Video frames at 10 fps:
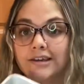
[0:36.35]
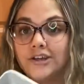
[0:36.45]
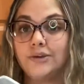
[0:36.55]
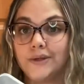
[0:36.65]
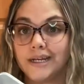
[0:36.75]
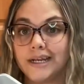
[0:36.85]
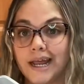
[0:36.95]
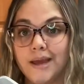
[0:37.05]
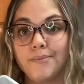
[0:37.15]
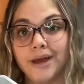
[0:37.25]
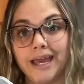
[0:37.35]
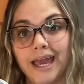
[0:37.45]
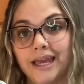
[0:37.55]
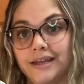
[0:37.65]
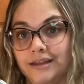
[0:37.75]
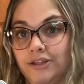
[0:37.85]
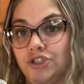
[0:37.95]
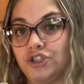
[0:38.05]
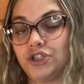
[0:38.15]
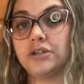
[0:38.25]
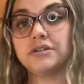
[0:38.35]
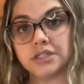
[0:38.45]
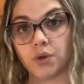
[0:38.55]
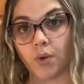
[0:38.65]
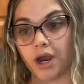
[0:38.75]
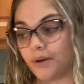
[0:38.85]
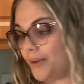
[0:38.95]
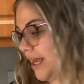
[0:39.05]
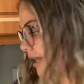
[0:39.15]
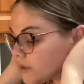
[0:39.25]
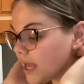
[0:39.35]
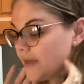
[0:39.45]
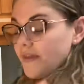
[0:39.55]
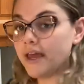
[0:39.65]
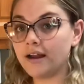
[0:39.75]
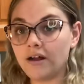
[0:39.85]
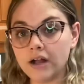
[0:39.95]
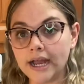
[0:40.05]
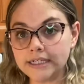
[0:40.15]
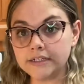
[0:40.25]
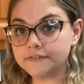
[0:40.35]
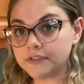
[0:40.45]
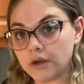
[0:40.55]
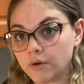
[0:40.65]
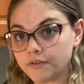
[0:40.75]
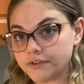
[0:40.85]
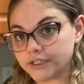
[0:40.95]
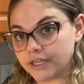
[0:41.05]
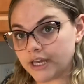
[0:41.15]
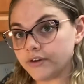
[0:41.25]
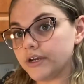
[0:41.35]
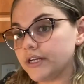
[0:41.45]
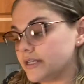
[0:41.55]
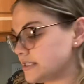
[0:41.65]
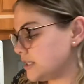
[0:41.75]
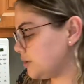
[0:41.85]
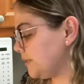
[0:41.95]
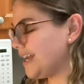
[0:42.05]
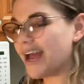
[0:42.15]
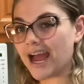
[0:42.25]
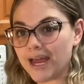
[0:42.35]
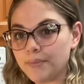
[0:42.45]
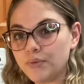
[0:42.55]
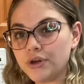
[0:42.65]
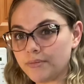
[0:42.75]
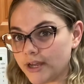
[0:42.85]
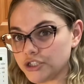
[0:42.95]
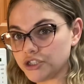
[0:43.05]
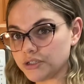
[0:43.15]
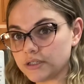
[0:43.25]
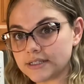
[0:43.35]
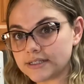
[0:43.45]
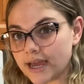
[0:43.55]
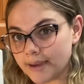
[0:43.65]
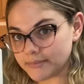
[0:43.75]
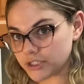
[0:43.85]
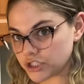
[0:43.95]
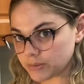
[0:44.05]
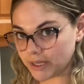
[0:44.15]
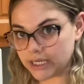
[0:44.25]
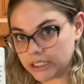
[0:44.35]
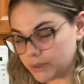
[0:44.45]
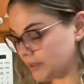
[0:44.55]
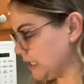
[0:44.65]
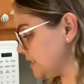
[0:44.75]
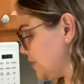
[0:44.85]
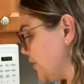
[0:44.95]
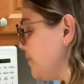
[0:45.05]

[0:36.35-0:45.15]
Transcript: You need an 8 by 8 inch square pan. And then I'll kind of go over the ingredients a little bit. I pre-measured this time to just make it a little bit easier.